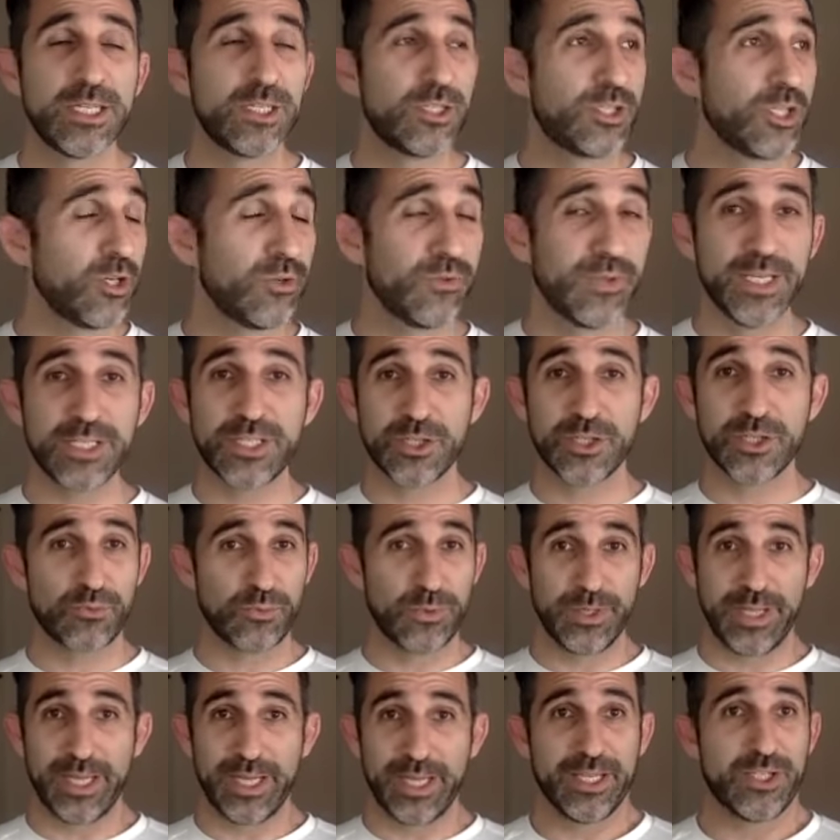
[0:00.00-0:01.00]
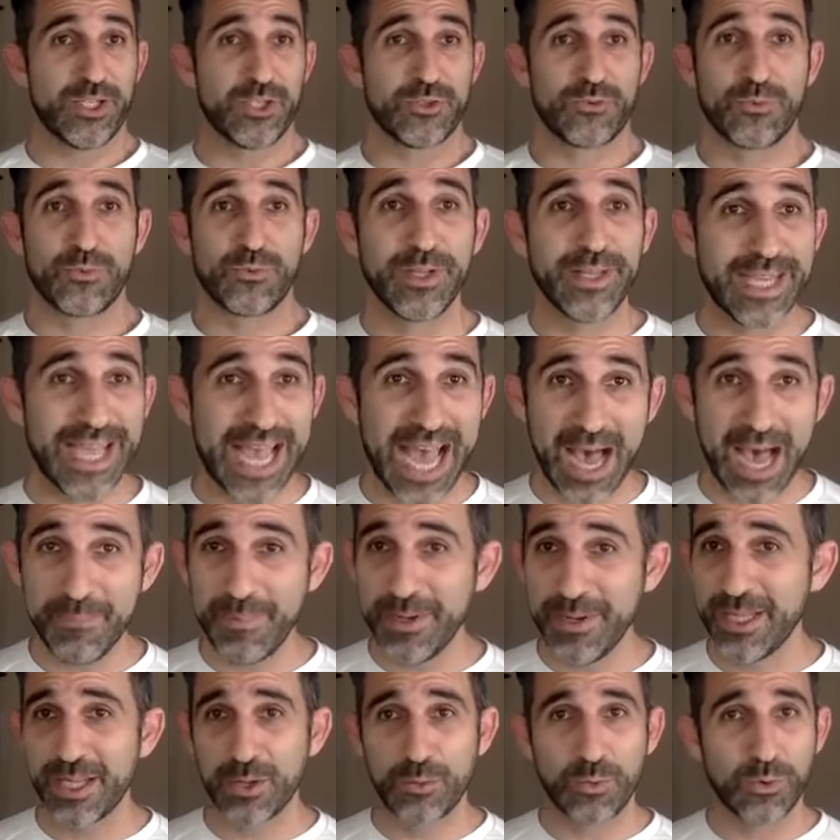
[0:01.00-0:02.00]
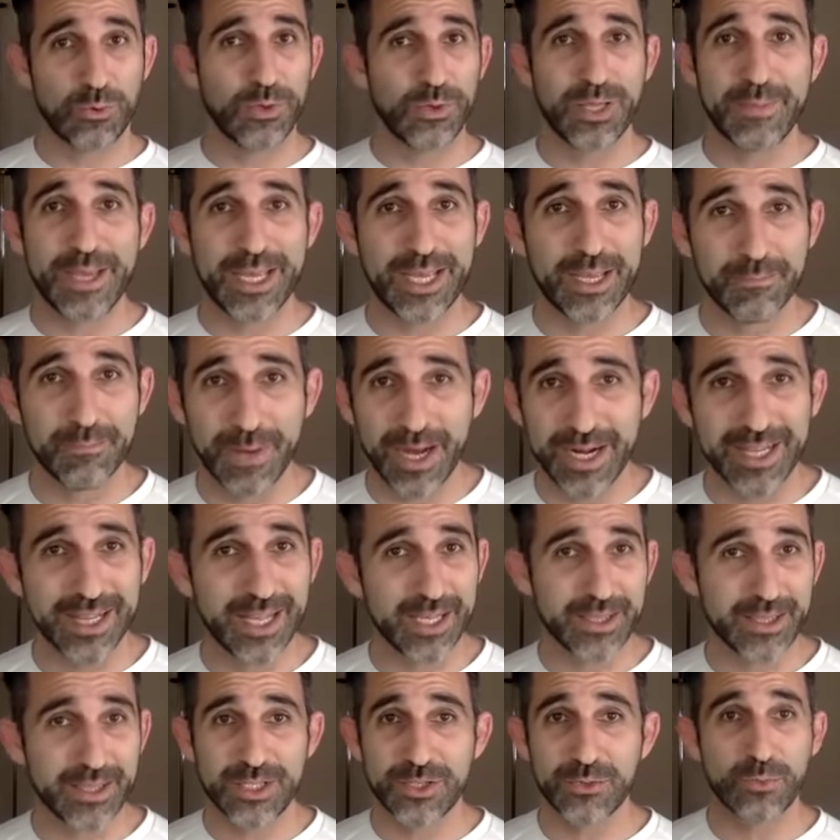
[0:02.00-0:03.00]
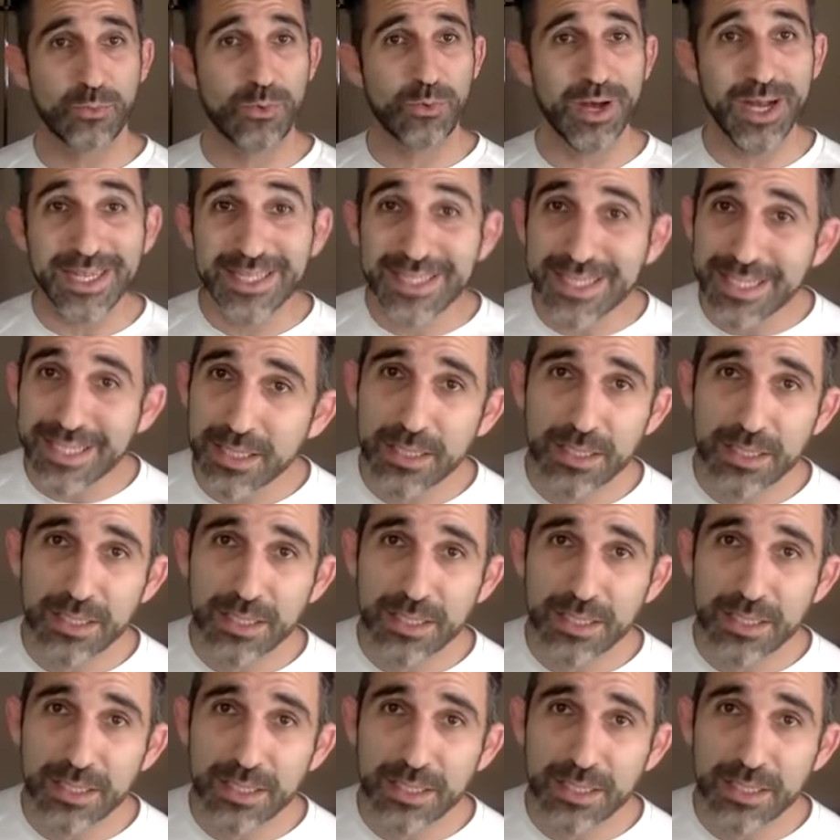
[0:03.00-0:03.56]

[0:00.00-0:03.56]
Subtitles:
dude, this is really happening. Like, we're really making money. Like, this is what?